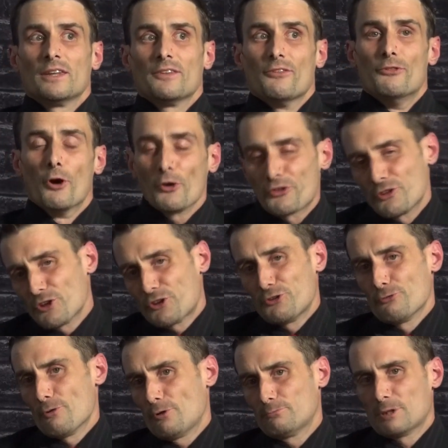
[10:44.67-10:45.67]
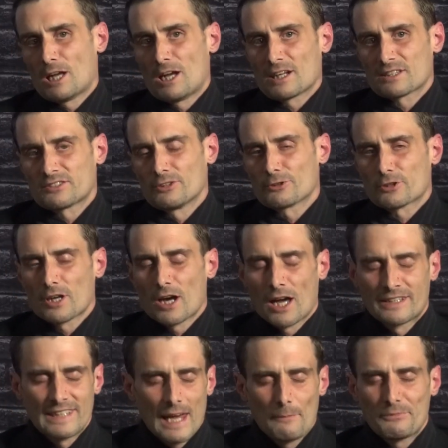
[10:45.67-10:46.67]
those are the two roadblocks they're
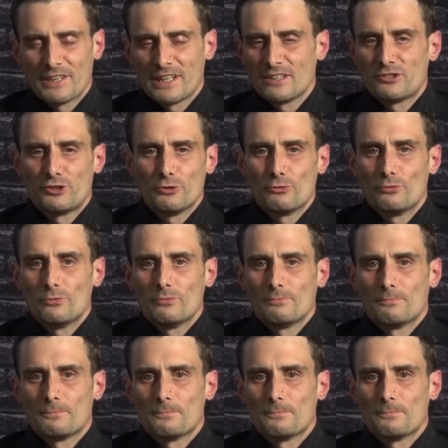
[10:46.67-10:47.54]
attempting to,